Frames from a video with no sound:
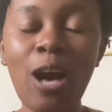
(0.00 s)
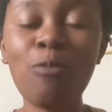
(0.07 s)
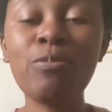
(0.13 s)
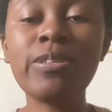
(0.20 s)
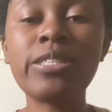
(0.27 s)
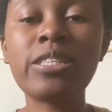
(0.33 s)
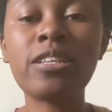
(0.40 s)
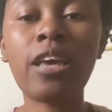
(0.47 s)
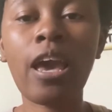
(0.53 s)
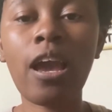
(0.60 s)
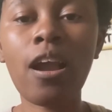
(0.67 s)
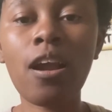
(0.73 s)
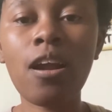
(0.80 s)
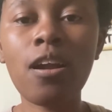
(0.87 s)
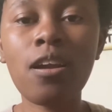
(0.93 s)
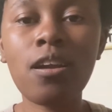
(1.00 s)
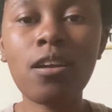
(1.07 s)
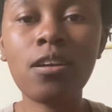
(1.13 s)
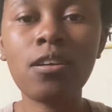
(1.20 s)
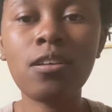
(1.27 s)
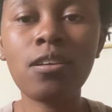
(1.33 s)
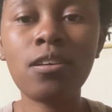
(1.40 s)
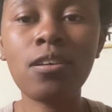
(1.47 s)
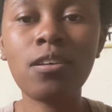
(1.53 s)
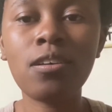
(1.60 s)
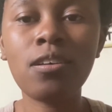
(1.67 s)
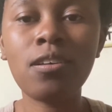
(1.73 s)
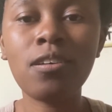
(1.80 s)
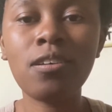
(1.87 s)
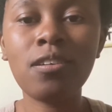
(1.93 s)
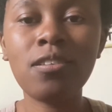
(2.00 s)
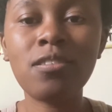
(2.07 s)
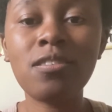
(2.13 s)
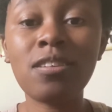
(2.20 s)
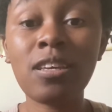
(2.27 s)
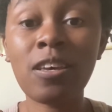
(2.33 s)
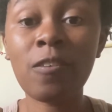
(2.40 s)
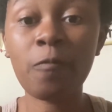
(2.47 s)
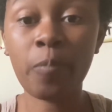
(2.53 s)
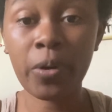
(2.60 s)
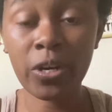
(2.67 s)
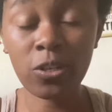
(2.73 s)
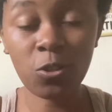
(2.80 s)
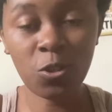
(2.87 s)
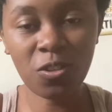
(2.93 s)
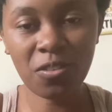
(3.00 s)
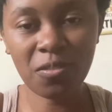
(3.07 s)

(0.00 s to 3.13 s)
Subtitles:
scared to give birth,